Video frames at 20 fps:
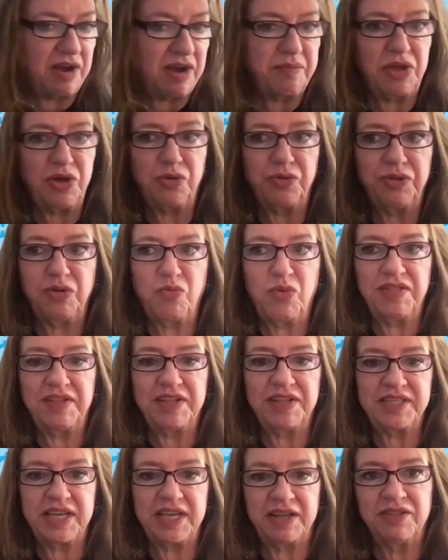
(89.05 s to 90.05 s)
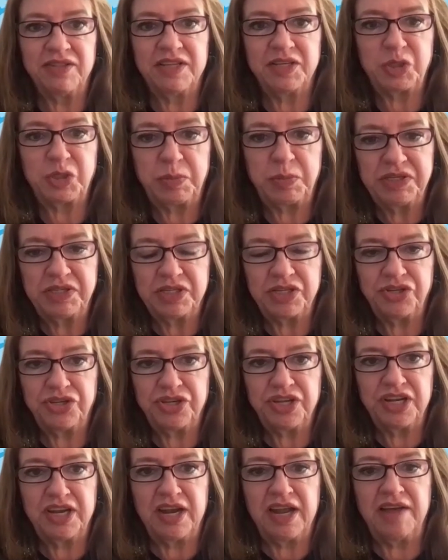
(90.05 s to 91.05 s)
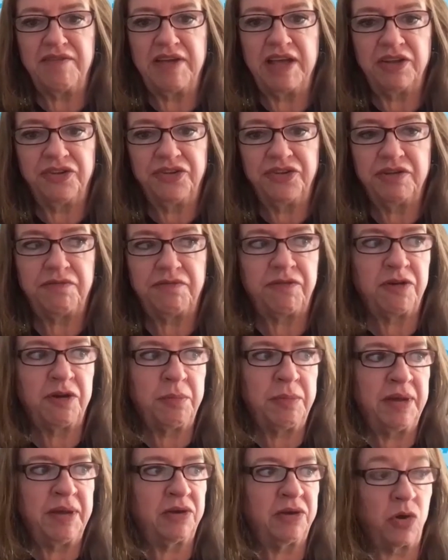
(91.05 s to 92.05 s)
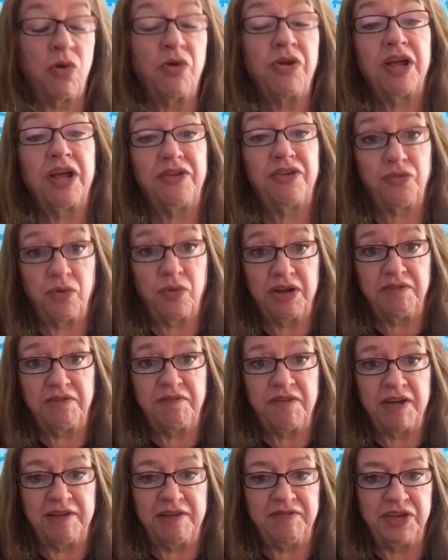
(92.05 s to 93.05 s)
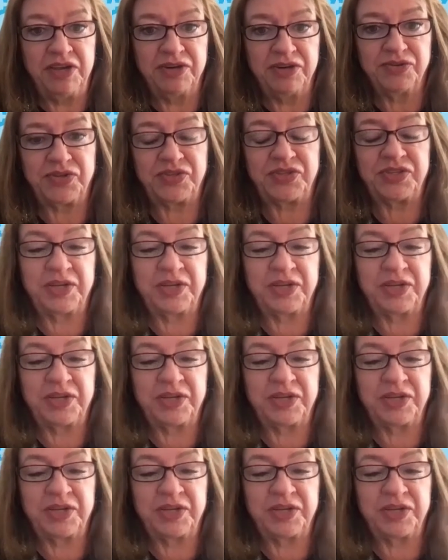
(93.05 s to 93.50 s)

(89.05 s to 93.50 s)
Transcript: I'm the only one that's held this position, and I've held it for about going on 25 years.